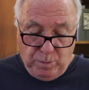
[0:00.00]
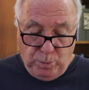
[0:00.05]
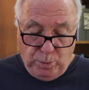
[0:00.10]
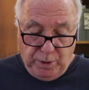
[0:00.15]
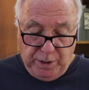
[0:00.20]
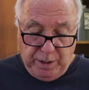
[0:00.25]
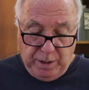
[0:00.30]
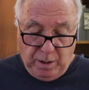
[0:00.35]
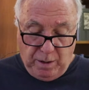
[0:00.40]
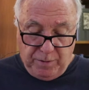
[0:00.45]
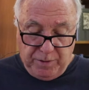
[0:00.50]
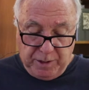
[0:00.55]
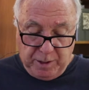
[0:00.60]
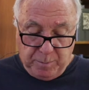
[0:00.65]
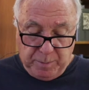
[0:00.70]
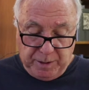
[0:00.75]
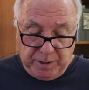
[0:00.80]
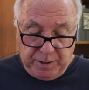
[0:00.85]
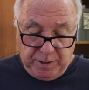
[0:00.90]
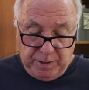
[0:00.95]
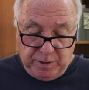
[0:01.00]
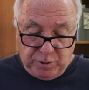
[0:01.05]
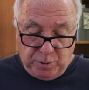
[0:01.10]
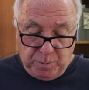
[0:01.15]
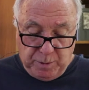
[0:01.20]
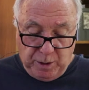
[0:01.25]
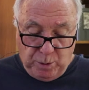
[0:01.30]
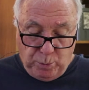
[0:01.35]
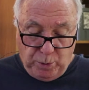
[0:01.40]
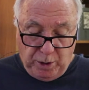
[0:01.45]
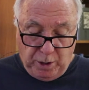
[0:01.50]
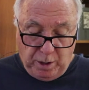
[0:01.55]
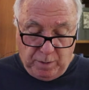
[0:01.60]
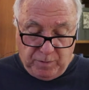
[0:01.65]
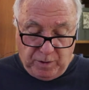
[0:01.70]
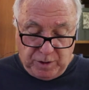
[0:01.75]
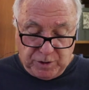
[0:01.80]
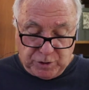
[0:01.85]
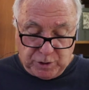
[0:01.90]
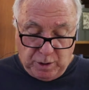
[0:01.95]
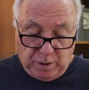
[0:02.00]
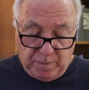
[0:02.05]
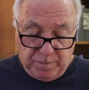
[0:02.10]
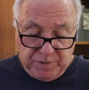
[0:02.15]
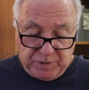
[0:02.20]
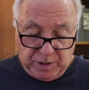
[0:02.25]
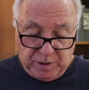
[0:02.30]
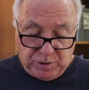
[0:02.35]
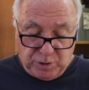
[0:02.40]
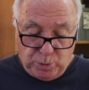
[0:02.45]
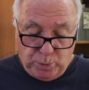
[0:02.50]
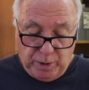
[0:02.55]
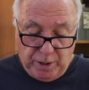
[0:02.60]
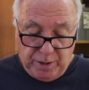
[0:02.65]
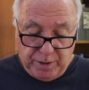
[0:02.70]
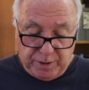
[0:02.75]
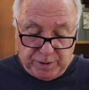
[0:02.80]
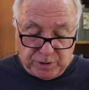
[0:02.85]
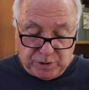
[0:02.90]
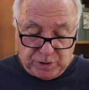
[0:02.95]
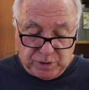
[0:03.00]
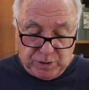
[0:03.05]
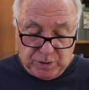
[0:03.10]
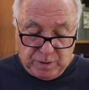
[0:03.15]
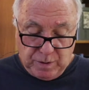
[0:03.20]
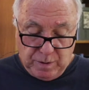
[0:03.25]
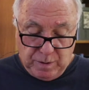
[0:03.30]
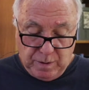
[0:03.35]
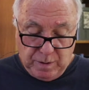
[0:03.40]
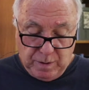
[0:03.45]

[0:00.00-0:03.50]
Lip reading: We are the ability to be aware of ourselves as awareness,